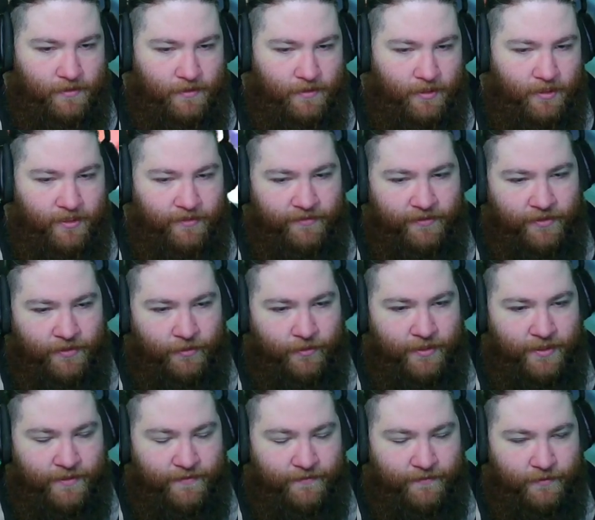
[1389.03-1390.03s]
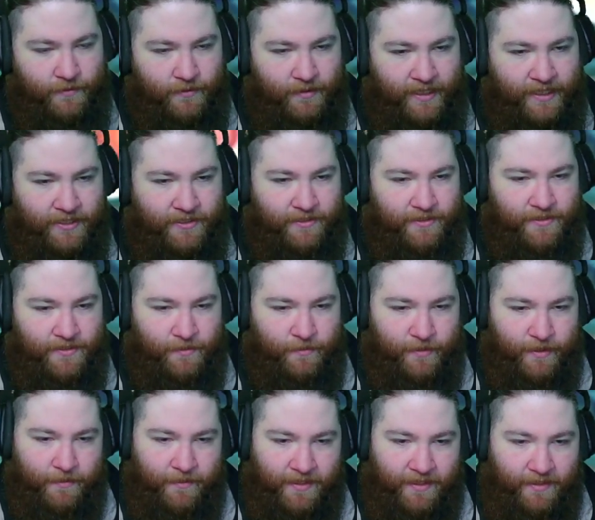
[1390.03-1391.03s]
Our inventory is full. Actually, there's a
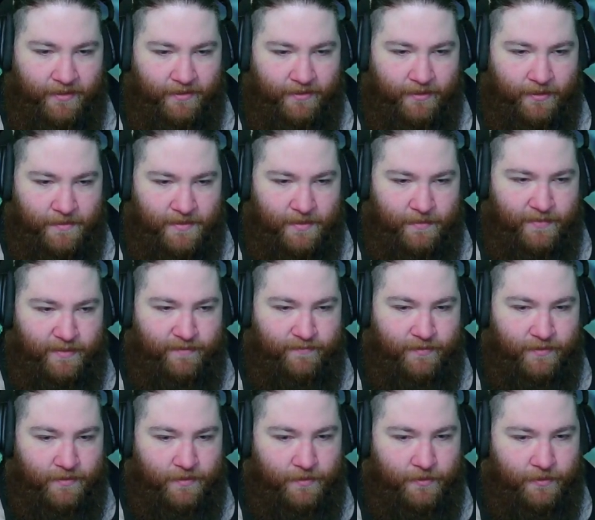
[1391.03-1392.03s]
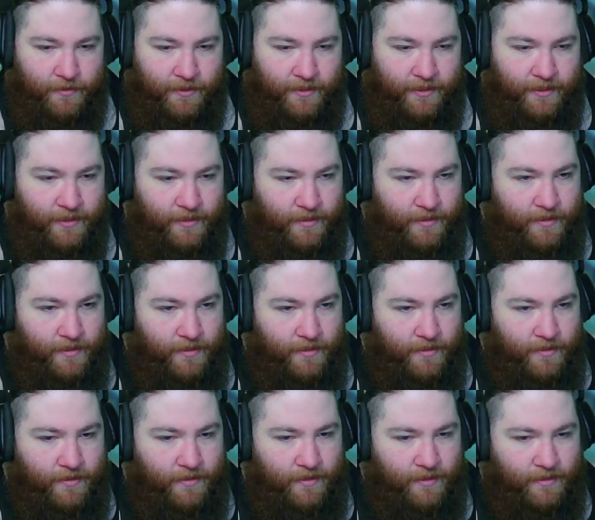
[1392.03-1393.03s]
way we can clear up some inventory.
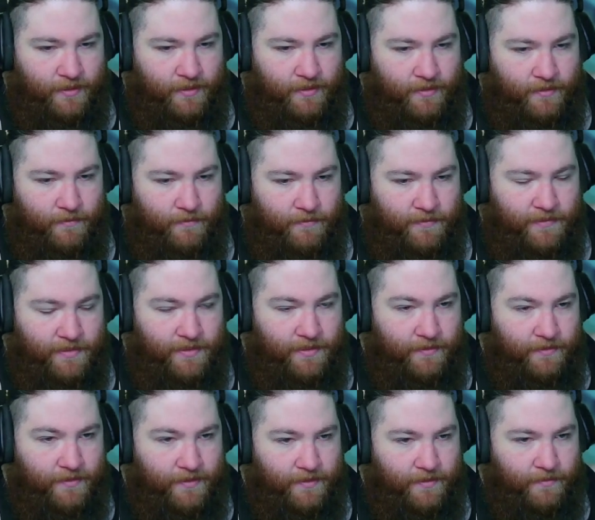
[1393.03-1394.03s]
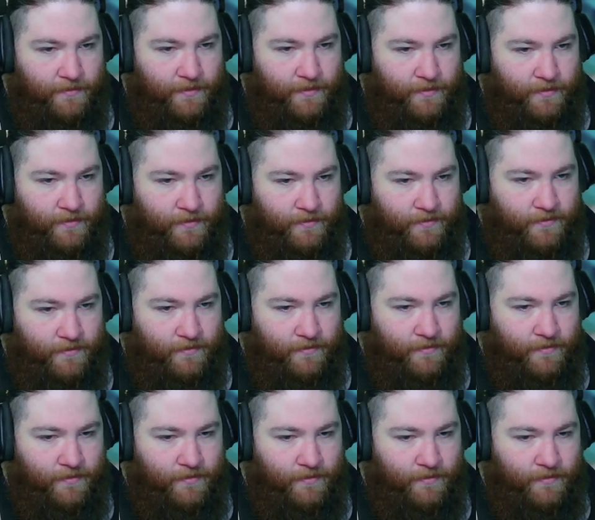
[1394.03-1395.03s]
Let's do this one.
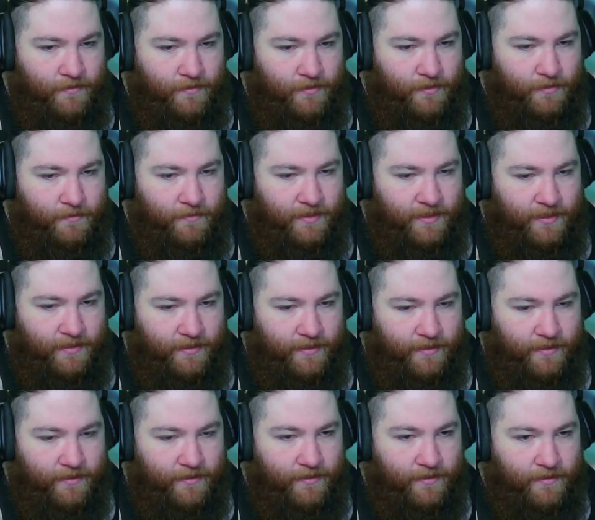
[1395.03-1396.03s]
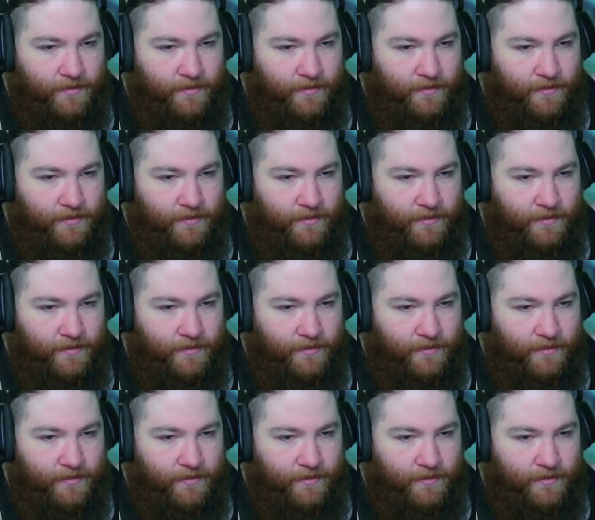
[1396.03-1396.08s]
Nope, not letter.